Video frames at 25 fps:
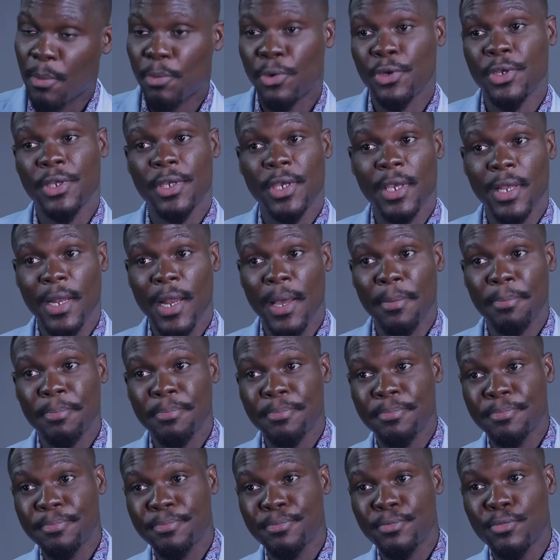na money killer.
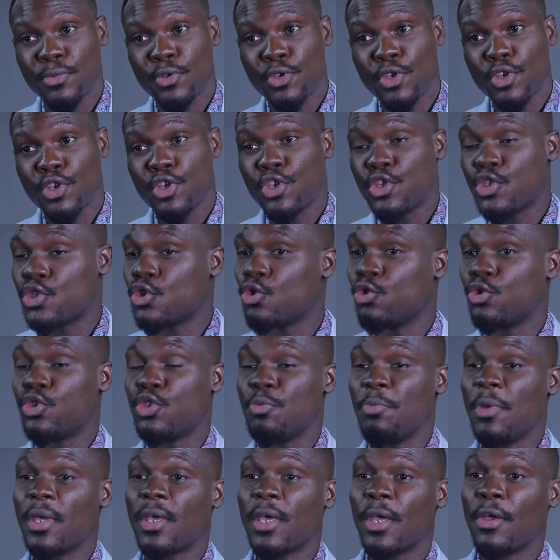So
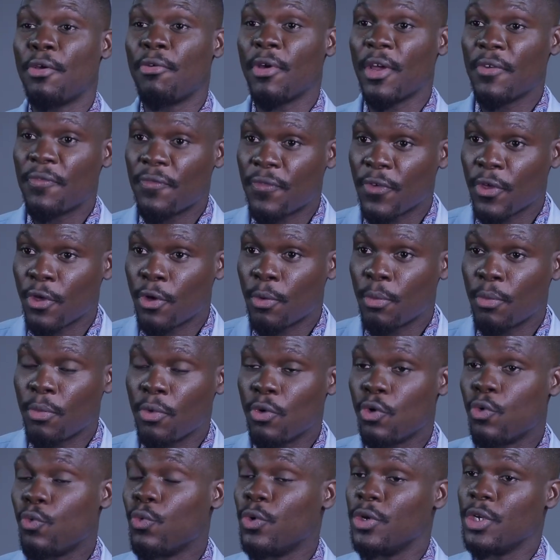to make a great
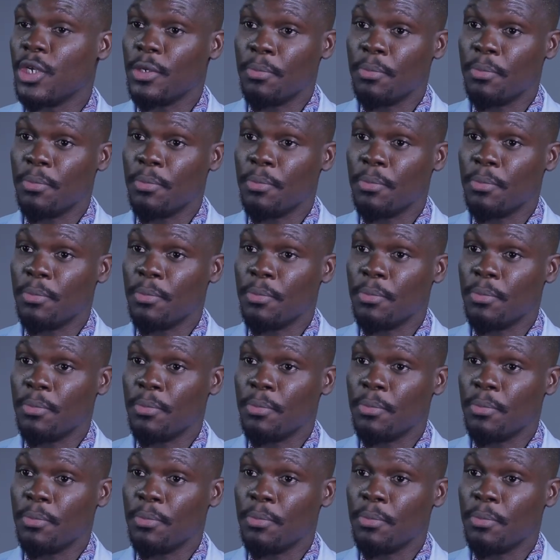film, we